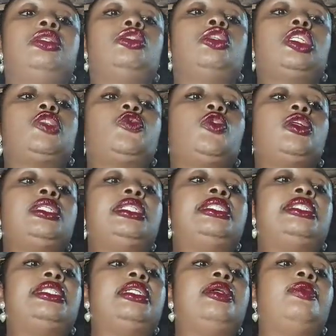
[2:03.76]
Just fold
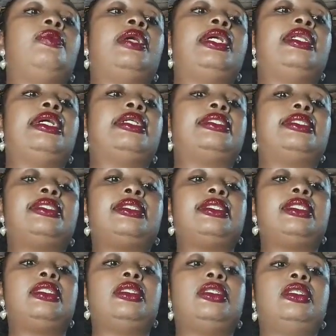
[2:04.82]
it in a way that
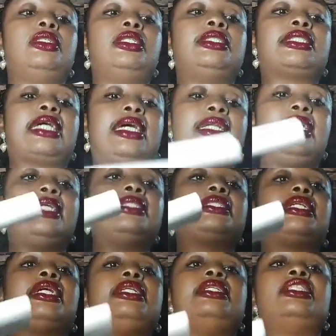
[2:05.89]
it can
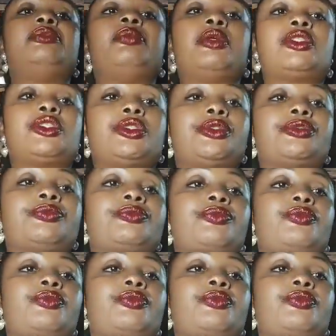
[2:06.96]
enter this bottle.